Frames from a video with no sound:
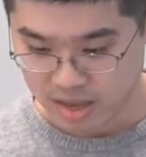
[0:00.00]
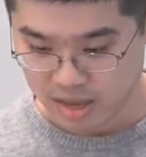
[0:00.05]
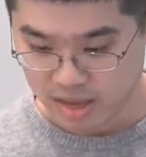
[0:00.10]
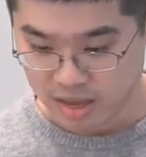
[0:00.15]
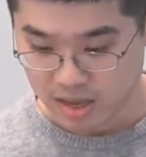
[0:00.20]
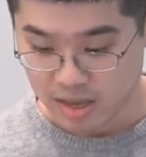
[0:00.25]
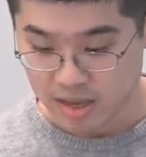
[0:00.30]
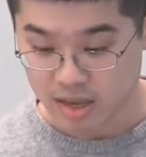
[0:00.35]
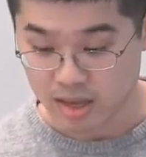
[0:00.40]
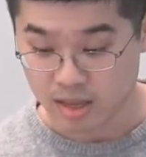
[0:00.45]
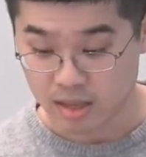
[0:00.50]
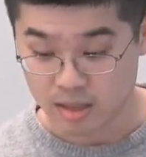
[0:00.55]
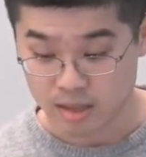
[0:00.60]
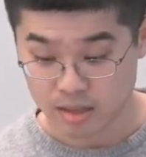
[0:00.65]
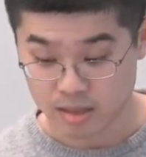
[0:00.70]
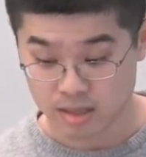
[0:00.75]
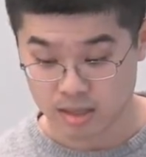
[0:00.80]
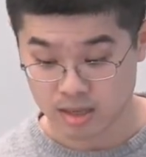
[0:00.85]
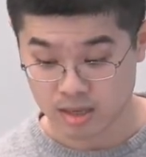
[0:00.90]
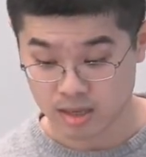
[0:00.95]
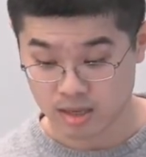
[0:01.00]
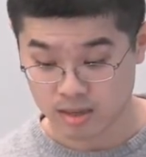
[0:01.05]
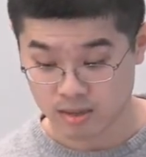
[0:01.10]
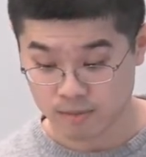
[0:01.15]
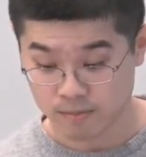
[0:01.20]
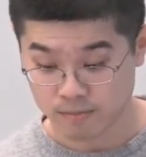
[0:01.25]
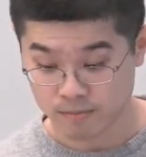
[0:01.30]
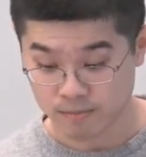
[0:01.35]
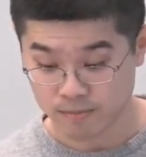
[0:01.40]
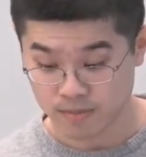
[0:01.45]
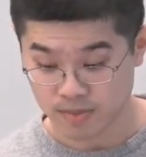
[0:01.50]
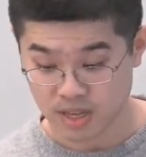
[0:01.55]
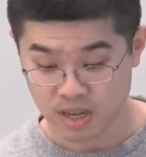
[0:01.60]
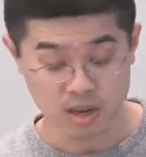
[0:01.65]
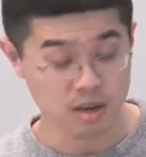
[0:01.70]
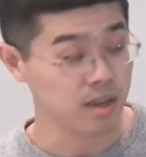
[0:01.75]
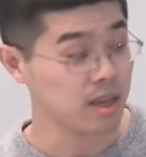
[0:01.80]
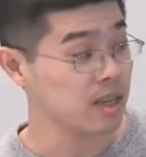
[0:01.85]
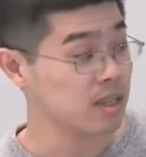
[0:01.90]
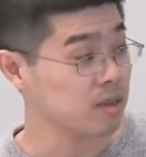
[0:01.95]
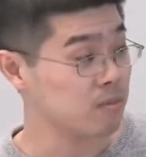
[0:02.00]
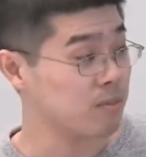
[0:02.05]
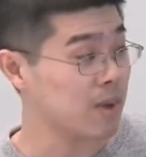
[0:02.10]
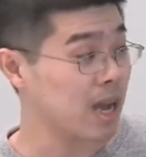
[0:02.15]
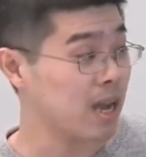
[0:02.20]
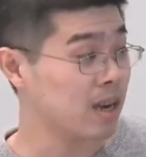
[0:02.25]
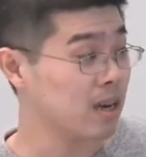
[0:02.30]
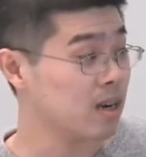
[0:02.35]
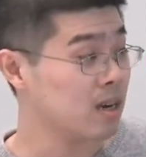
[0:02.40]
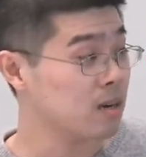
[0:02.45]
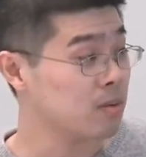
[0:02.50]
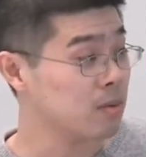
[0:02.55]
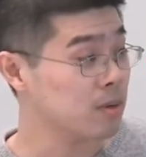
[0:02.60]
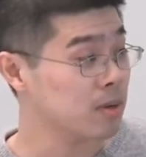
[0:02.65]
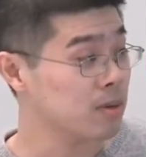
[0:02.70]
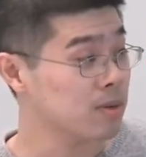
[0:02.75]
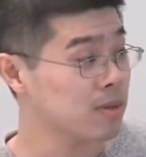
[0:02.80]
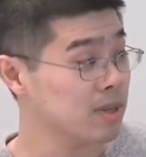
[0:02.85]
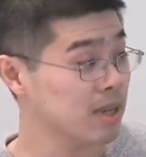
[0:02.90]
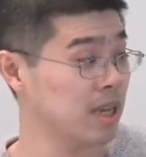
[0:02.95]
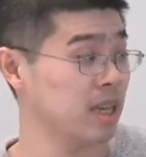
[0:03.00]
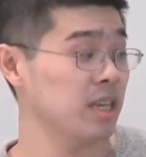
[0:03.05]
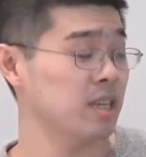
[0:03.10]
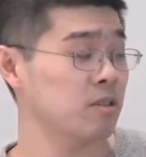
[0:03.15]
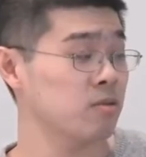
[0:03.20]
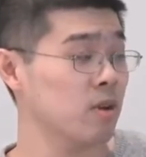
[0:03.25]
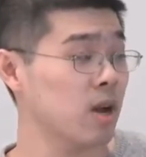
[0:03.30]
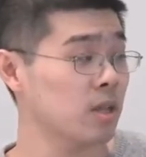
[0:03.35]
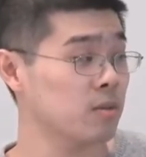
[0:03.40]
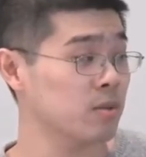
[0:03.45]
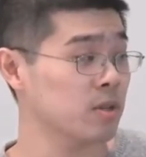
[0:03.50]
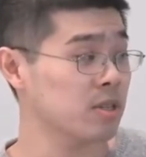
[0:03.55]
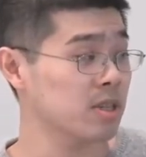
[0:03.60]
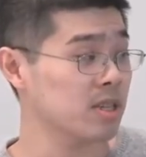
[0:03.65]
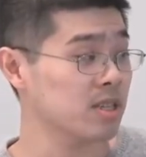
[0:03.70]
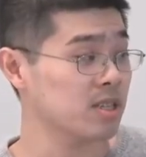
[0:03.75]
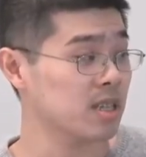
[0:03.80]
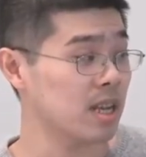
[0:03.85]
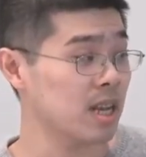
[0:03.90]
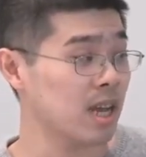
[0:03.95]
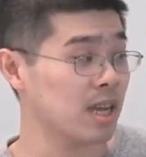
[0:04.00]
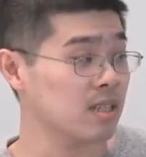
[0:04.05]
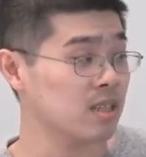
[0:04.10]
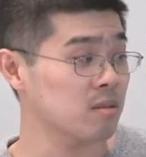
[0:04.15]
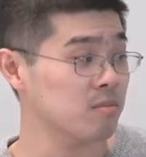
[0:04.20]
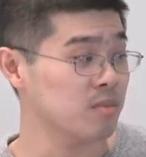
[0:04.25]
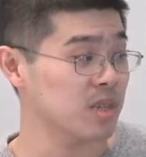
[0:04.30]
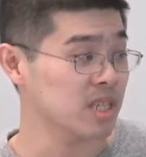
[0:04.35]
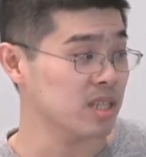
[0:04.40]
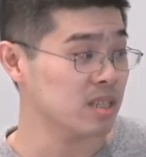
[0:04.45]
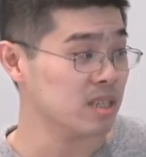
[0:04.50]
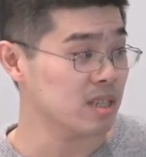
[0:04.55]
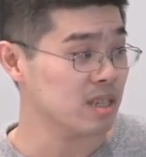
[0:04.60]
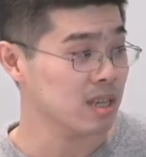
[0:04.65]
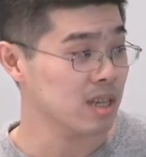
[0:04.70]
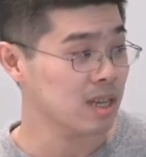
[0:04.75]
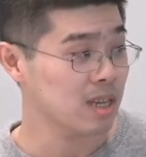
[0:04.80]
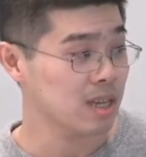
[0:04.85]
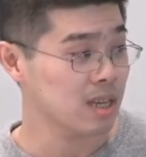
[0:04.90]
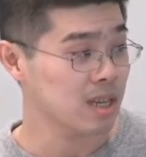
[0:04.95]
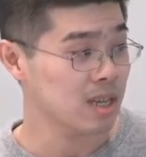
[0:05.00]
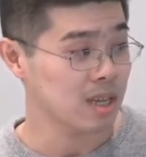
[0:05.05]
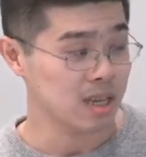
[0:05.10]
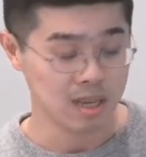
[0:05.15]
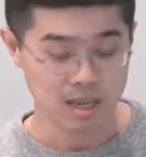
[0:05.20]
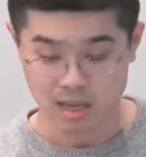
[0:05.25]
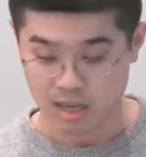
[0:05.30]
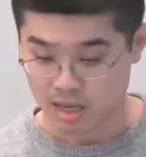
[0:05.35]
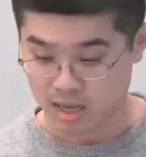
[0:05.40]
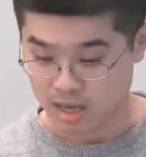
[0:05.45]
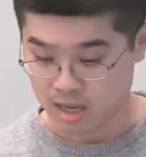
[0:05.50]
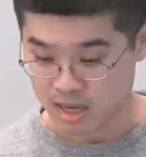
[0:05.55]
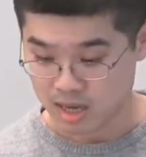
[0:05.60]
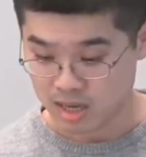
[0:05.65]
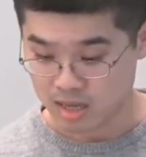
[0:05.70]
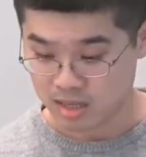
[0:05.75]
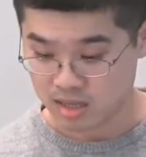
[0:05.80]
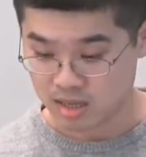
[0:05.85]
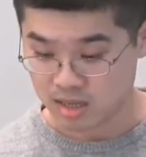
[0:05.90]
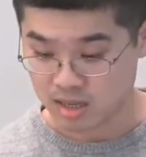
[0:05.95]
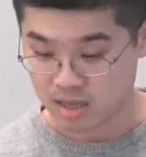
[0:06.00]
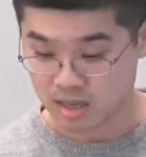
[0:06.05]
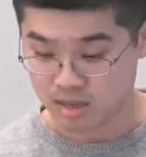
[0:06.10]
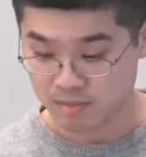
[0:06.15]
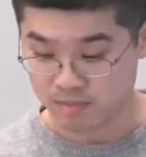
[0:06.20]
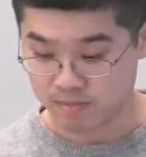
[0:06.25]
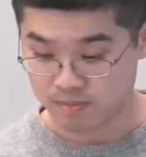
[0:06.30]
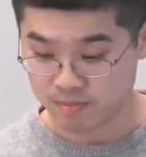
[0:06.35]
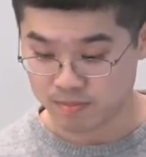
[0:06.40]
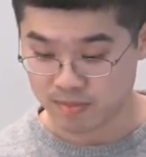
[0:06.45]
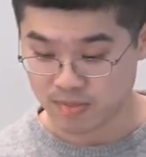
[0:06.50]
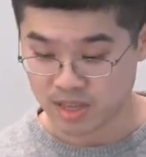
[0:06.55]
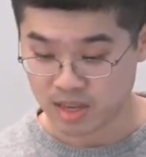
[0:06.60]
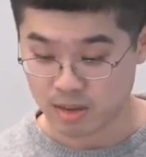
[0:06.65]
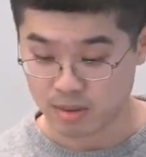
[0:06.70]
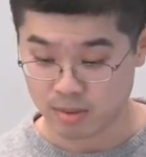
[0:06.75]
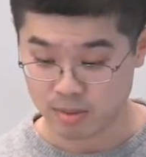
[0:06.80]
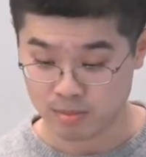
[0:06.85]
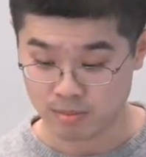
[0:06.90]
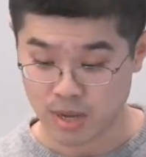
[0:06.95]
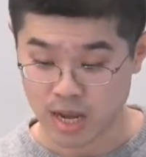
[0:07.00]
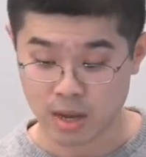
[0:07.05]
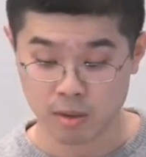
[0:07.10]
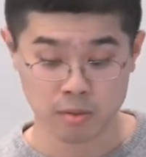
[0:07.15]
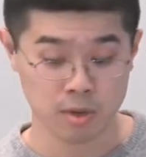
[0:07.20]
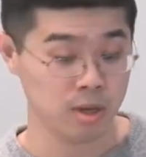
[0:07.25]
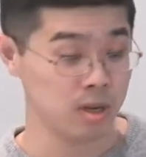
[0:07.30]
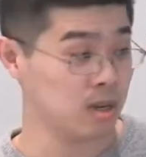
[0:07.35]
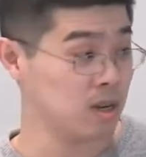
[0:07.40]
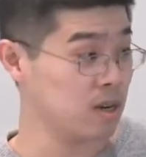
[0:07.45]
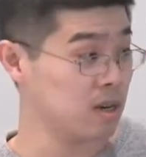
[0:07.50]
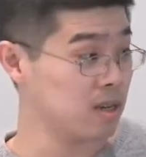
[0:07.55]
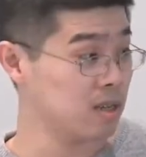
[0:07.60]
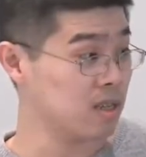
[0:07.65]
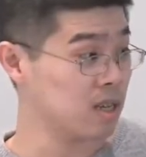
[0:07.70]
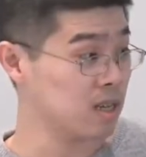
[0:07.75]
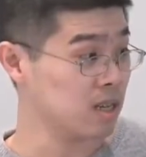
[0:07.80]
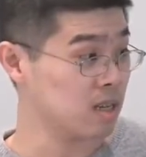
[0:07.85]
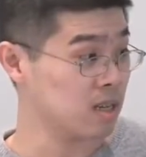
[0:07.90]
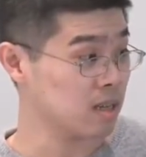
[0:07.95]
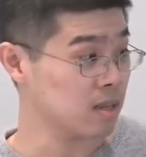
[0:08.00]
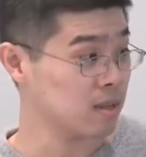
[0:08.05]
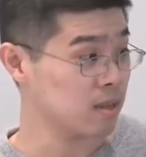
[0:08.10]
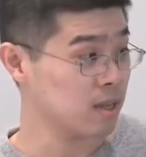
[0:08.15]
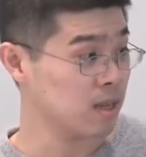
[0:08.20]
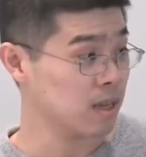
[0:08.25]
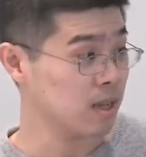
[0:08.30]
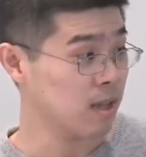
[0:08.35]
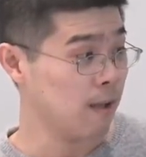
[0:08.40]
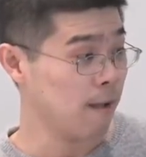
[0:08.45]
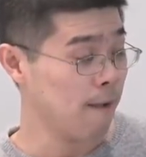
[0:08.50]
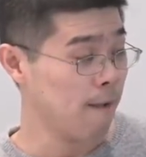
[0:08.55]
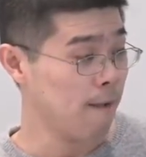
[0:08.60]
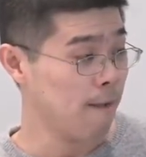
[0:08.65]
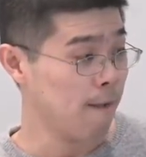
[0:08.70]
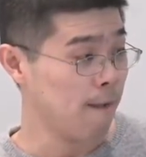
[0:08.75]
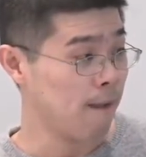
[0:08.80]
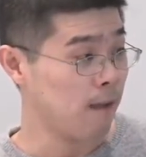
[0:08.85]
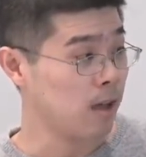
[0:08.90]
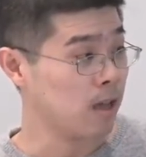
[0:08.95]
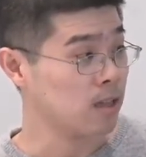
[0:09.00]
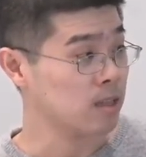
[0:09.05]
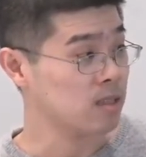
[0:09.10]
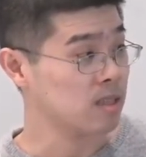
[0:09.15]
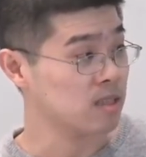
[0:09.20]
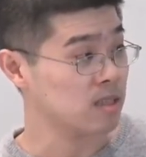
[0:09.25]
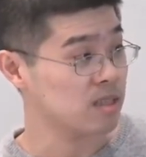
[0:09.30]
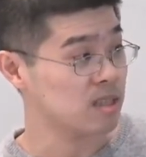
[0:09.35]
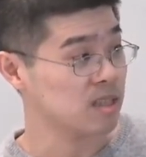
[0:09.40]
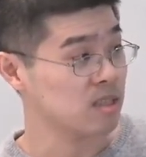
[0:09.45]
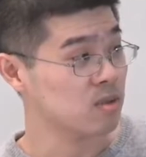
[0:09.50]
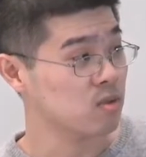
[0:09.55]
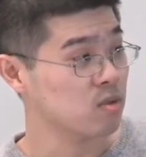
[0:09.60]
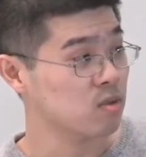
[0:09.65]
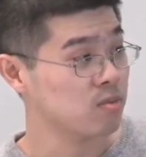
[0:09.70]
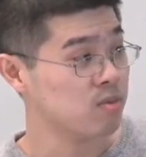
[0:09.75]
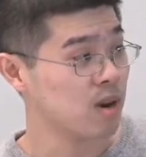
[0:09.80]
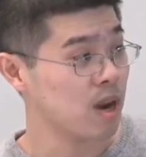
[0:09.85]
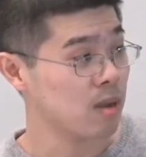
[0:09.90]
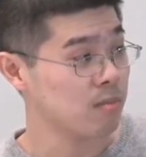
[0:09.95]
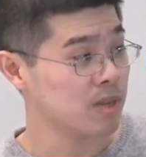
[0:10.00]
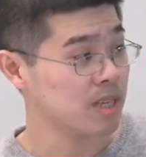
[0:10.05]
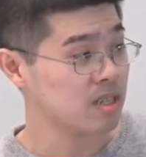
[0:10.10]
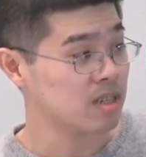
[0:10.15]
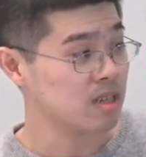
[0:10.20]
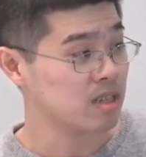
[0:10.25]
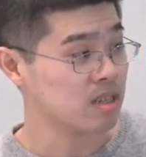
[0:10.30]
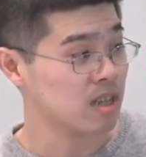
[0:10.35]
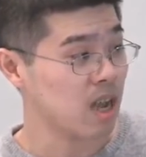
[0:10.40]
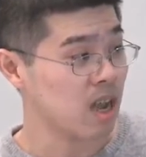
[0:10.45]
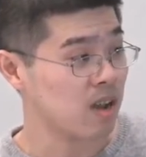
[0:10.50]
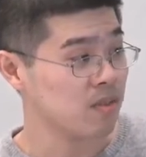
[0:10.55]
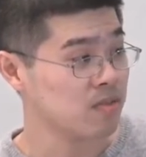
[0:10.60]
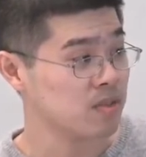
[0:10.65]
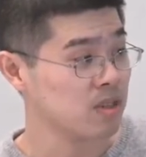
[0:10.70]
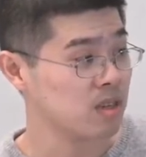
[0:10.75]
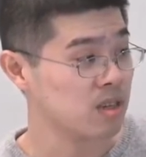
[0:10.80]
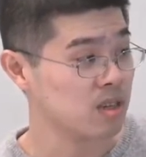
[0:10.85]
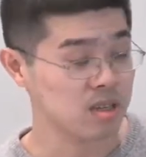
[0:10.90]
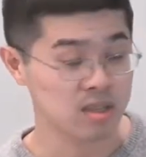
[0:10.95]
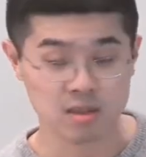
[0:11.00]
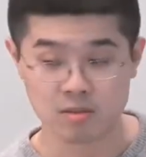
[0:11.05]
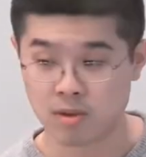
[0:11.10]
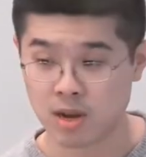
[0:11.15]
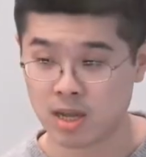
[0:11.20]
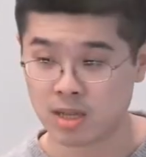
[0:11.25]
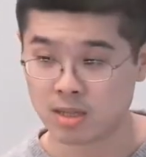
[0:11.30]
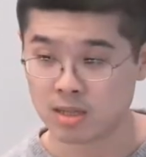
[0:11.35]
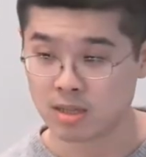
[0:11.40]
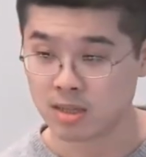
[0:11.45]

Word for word: and uh, okay, the buyer will in each round will just select a bid, and uh, buyer will learn the, uh, the these two parameters after the round.